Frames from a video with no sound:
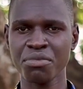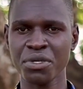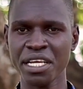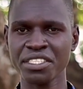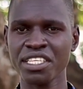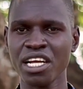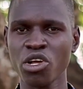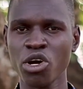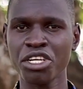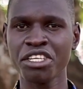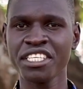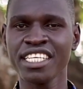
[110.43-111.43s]
Praise the
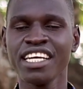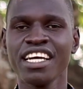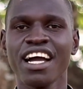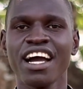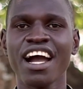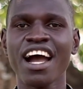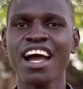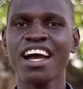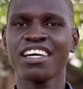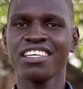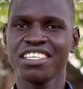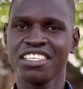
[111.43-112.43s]
Lord.
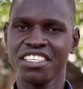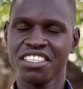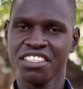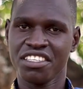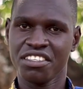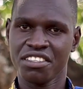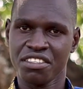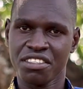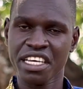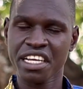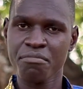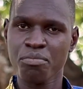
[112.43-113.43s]

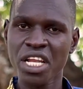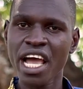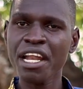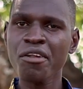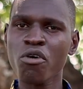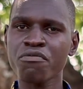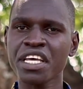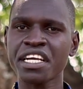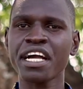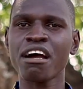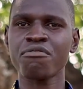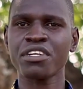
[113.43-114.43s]
The blood of the
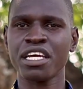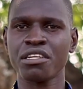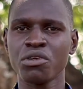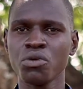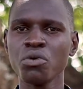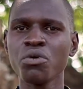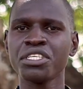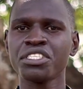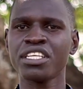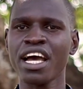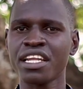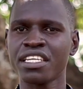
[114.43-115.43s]
covenant, who
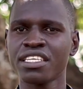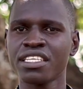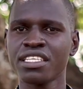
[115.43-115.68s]
is that?